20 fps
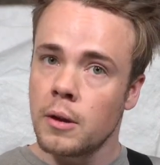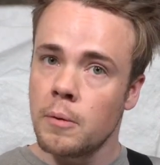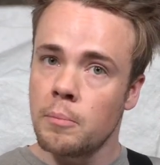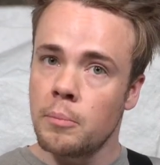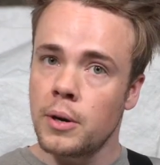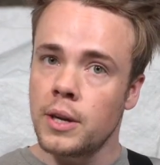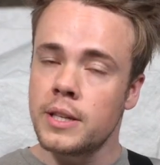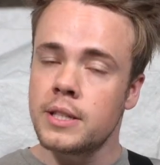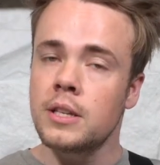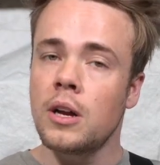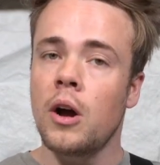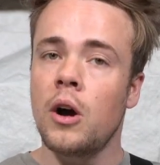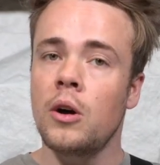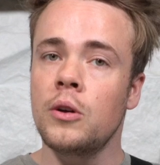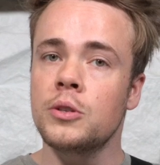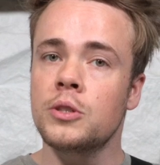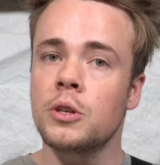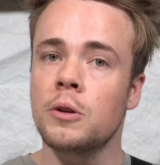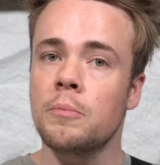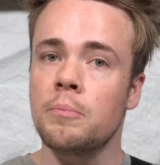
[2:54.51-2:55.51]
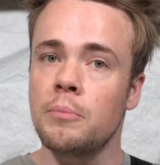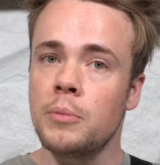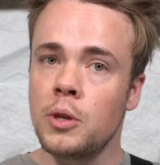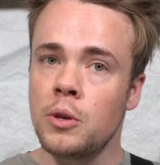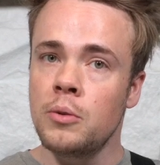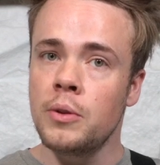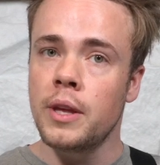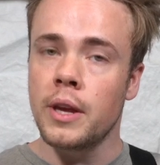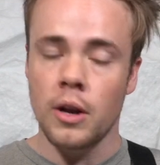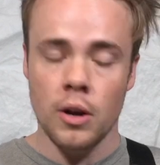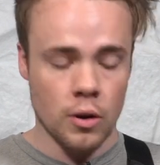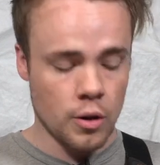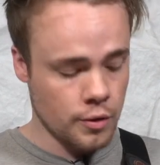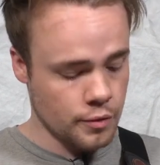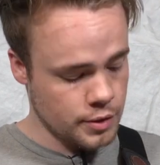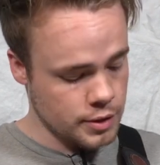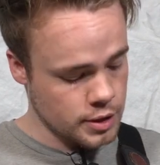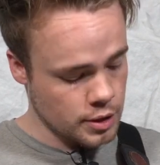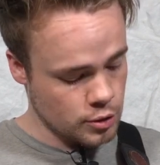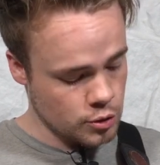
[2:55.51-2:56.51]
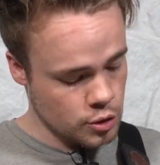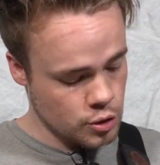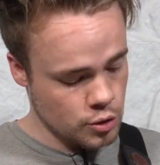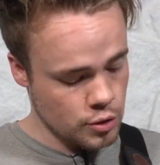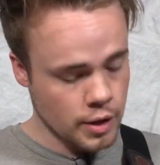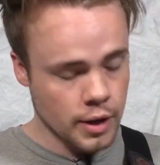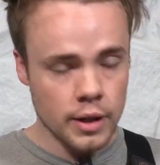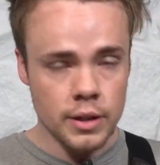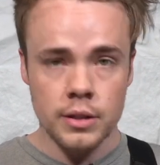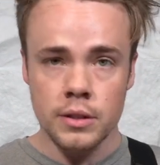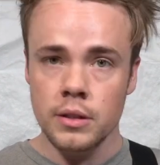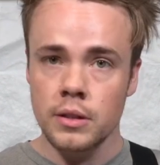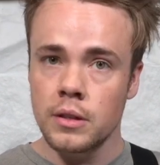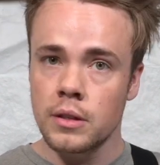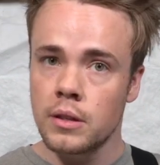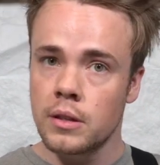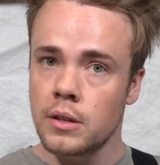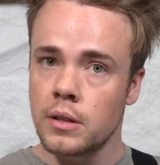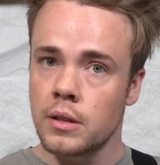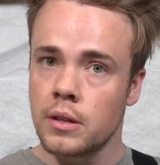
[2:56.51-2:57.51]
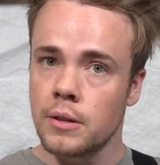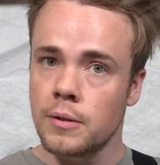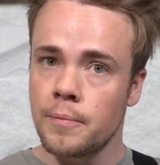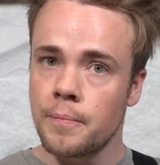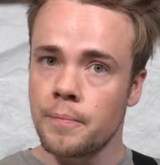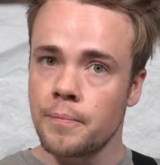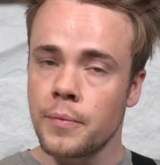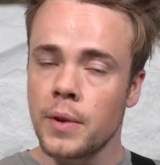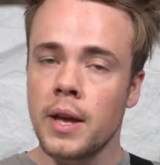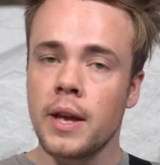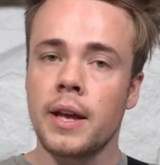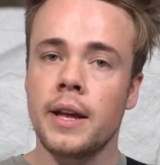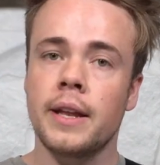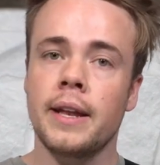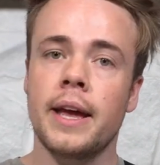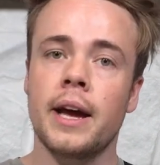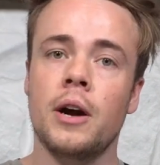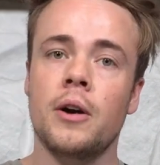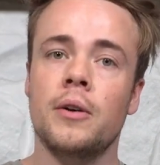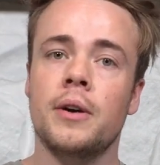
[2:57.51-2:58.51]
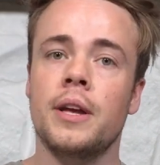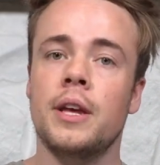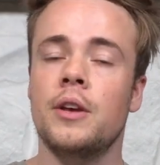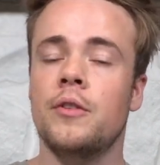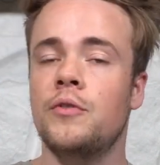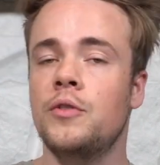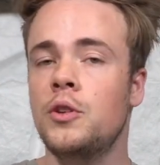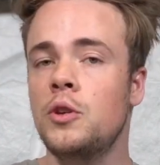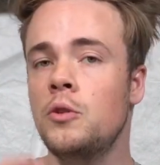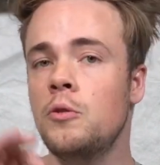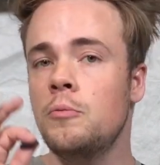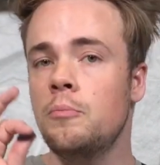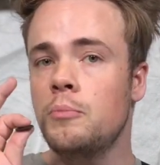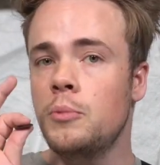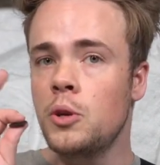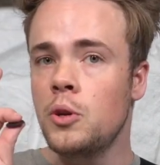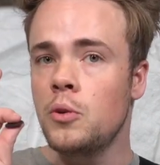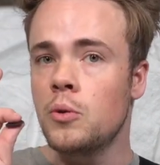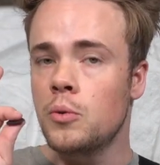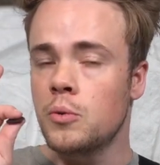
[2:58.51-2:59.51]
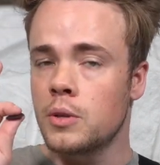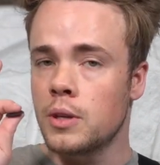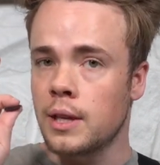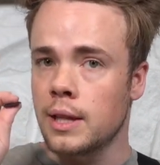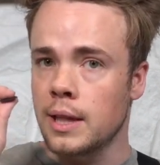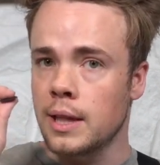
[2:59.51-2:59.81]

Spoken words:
but it's also muting all these other strings. Now, if you mute a